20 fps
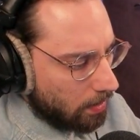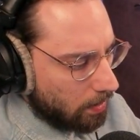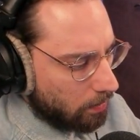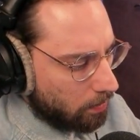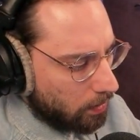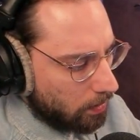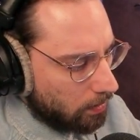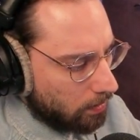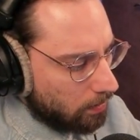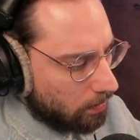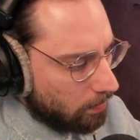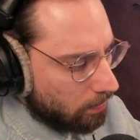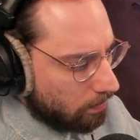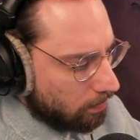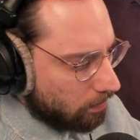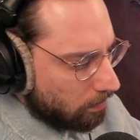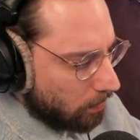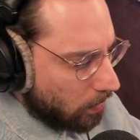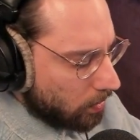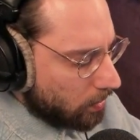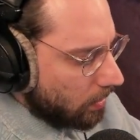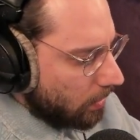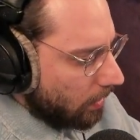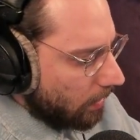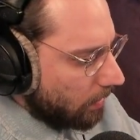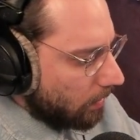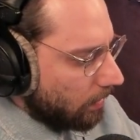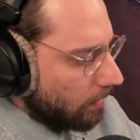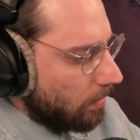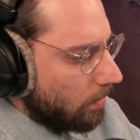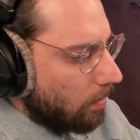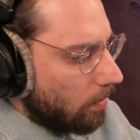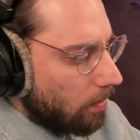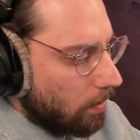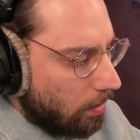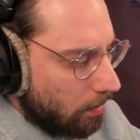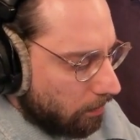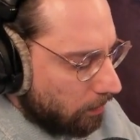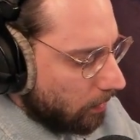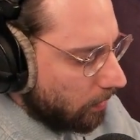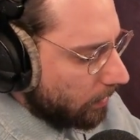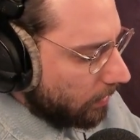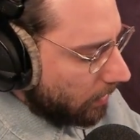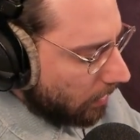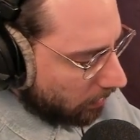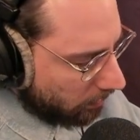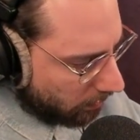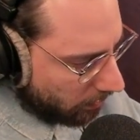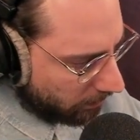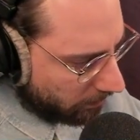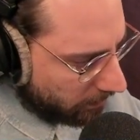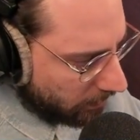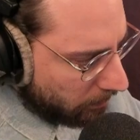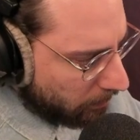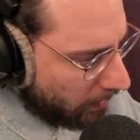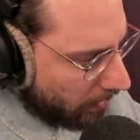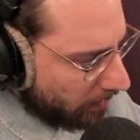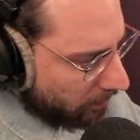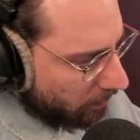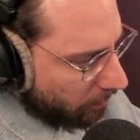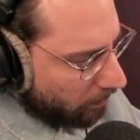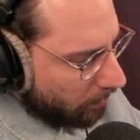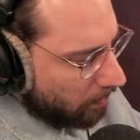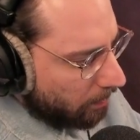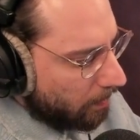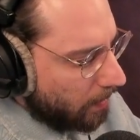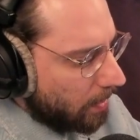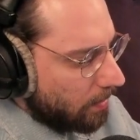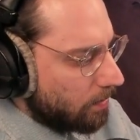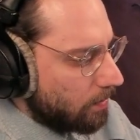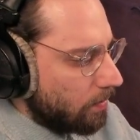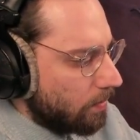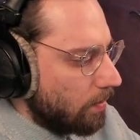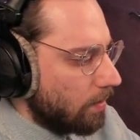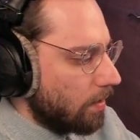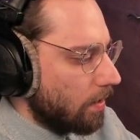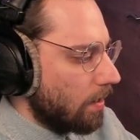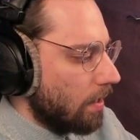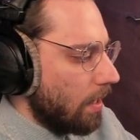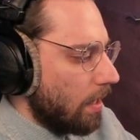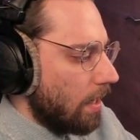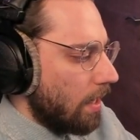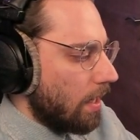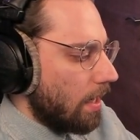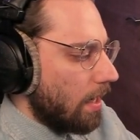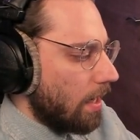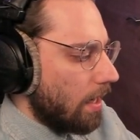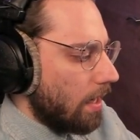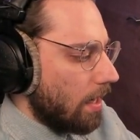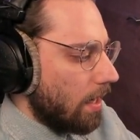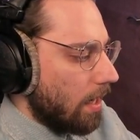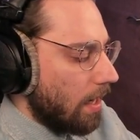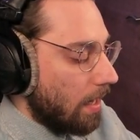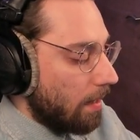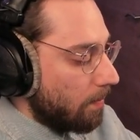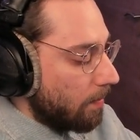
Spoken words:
will most likely or hopefully get feedback from the mentor. I